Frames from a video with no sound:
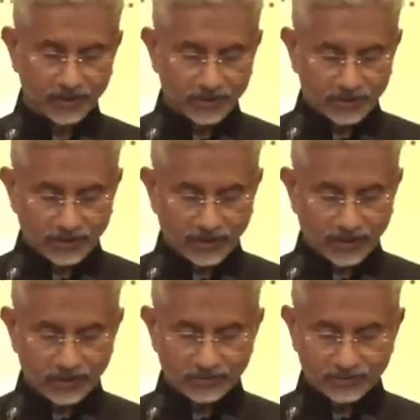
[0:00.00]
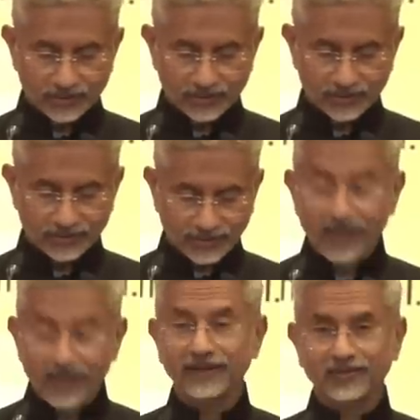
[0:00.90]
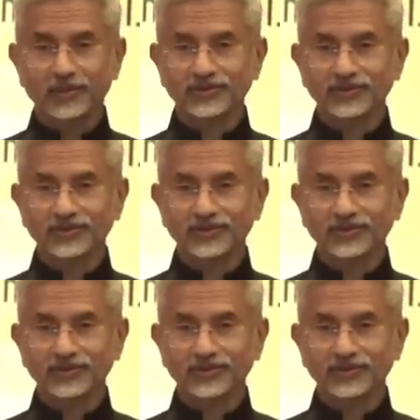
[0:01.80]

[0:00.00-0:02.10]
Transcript: Now, I, of course,